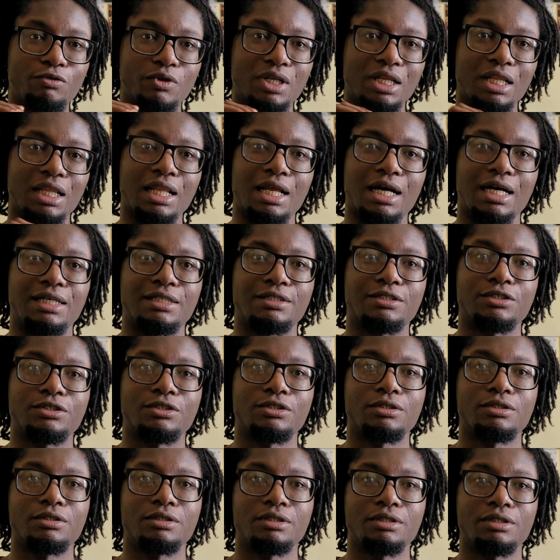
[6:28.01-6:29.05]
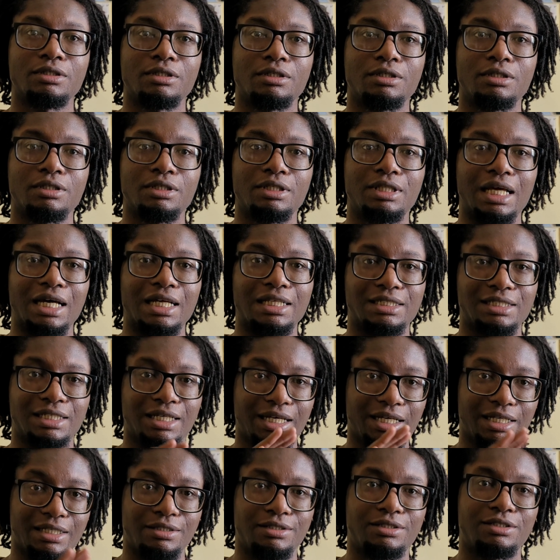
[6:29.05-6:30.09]
the light that
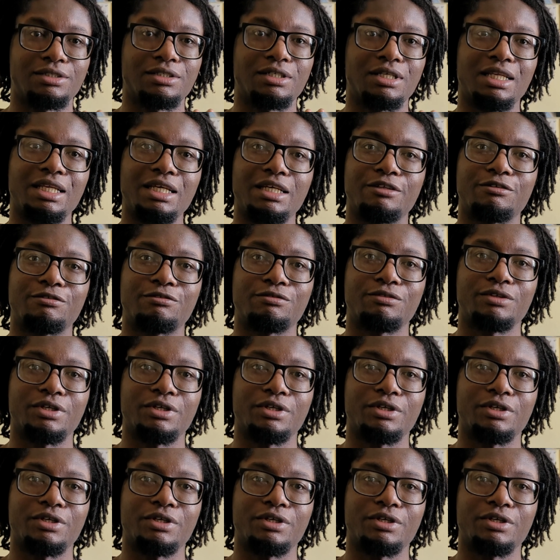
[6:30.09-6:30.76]
hits the leaf,